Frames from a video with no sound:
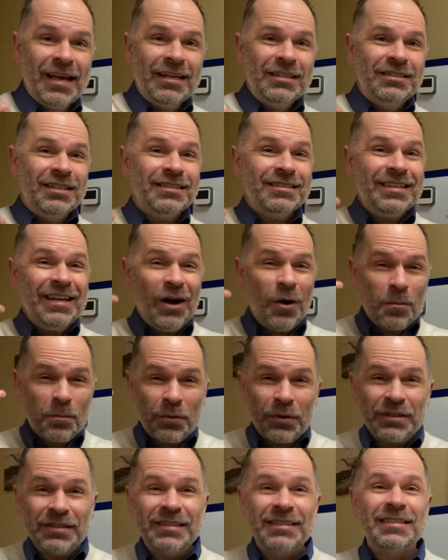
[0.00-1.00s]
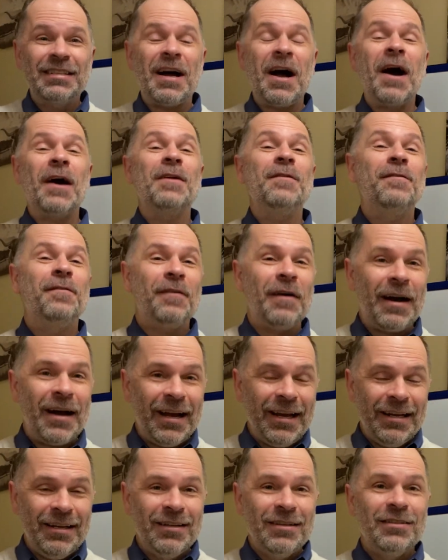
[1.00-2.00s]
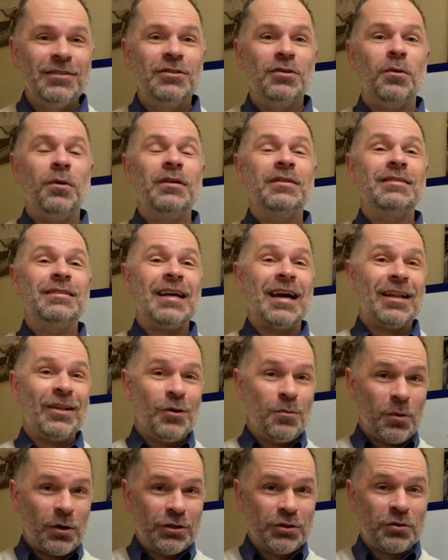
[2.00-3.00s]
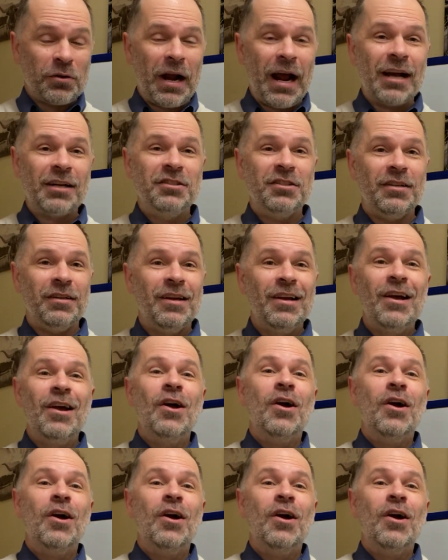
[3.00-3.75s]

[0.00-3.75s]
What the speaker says: Just to help personify so it's got a little more traction.